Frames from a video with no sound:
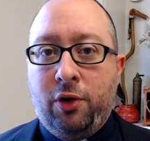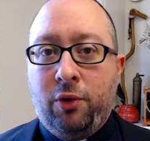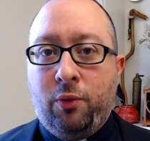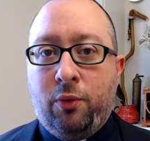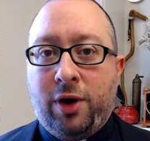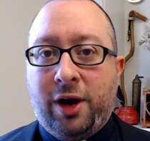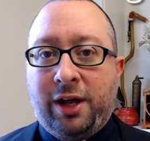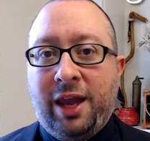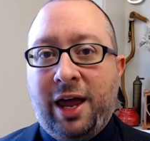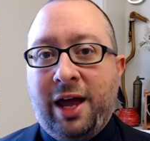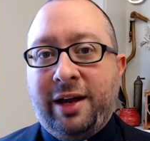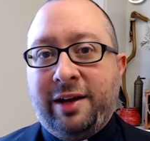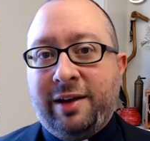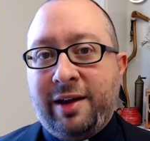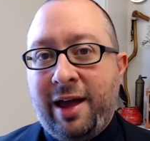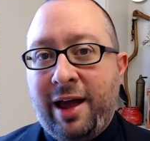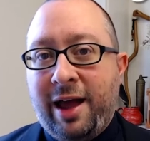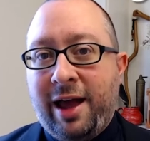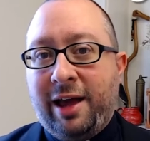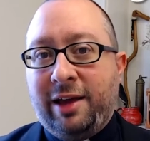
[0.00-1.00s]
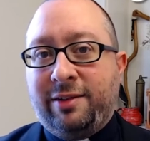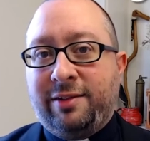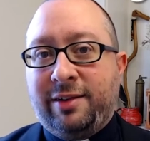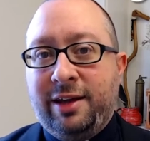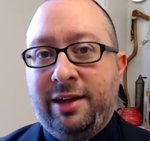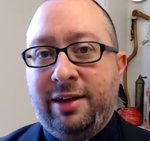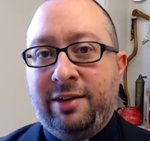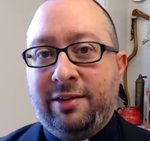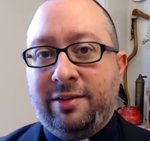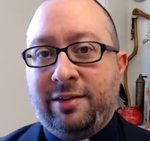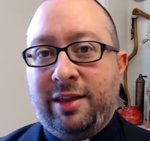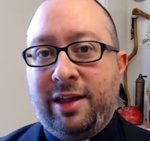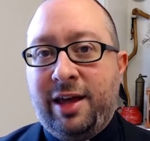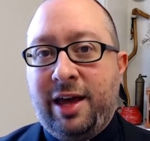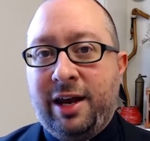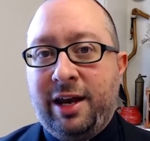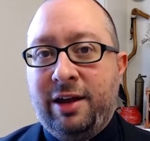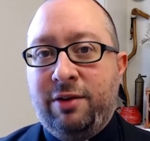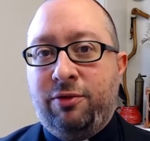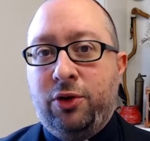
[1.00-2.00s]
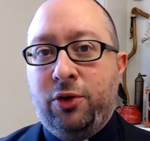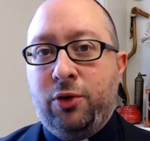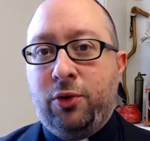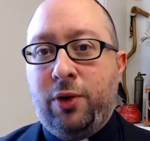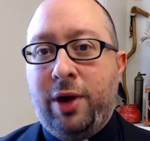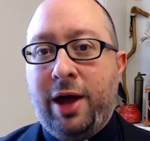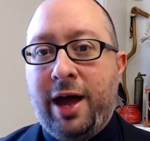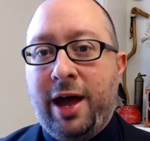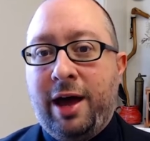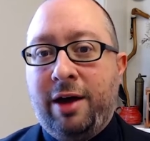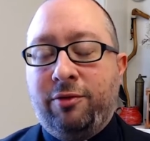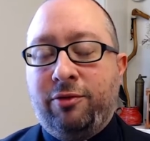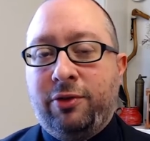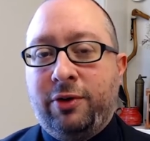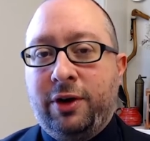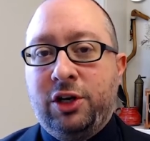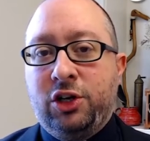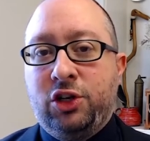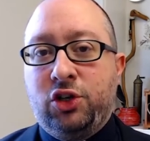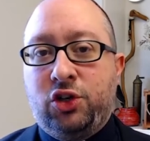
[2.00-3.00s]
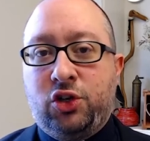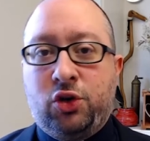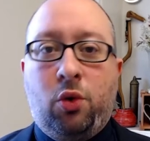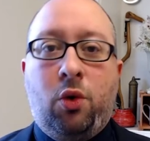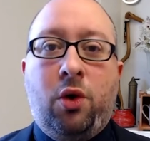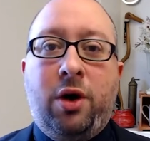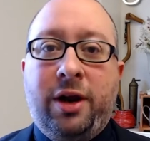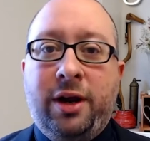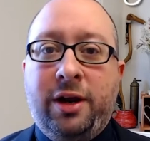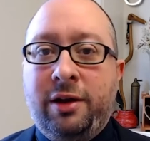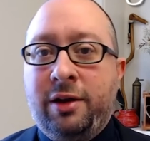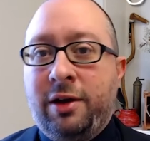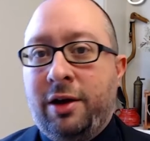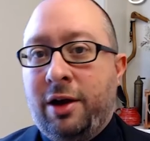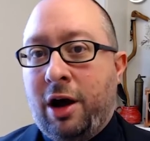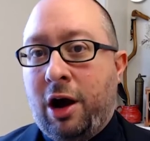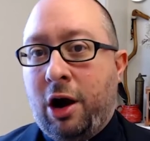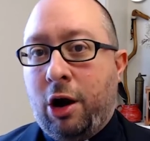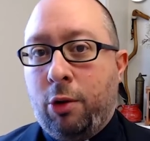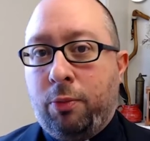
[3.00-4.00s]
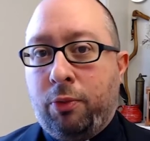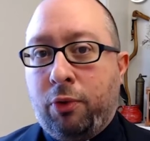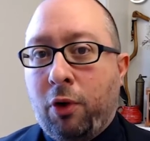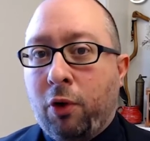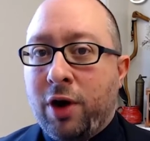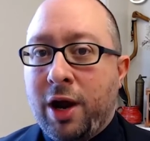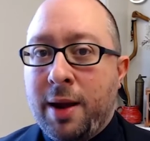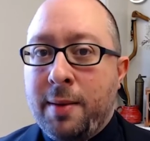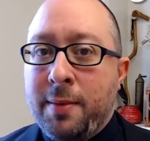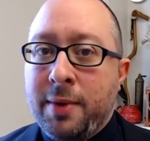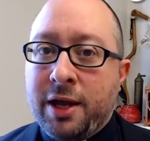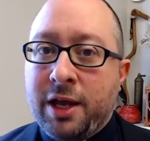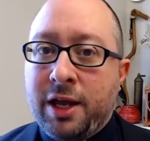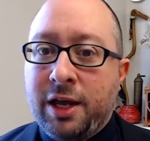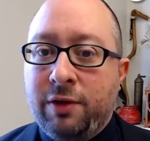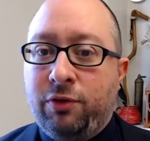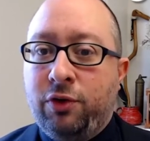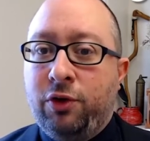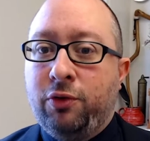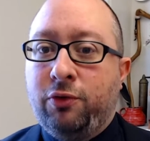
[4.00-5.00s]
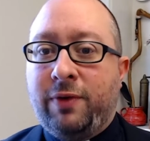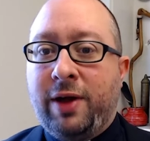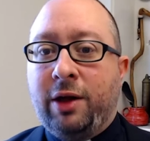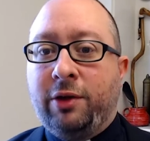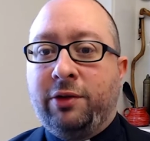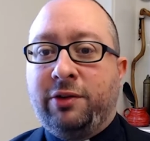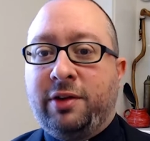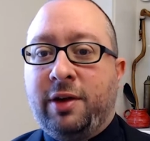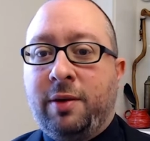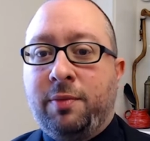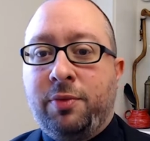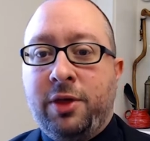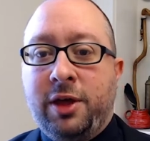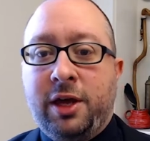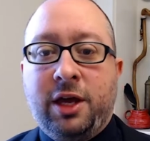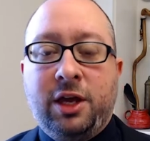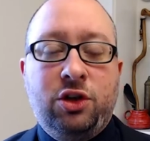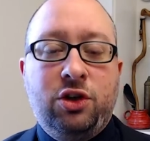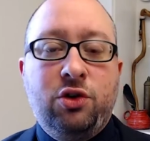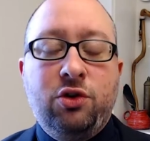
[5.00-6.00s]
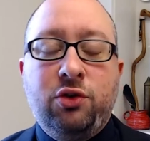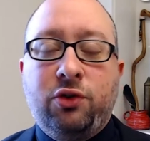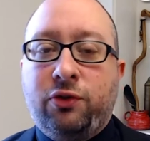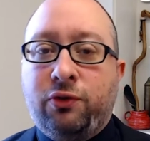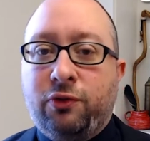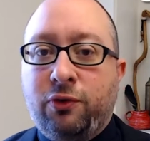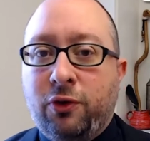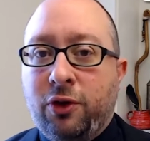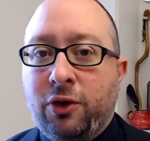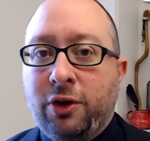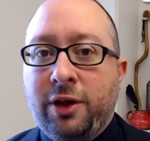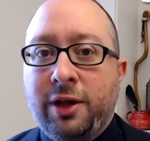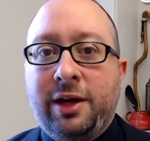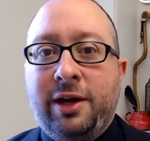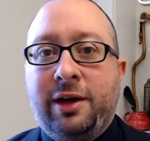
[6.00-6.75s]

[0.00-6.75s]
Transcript: what I'd like to ask is that if you have enjoyed our programming, if you've found something useful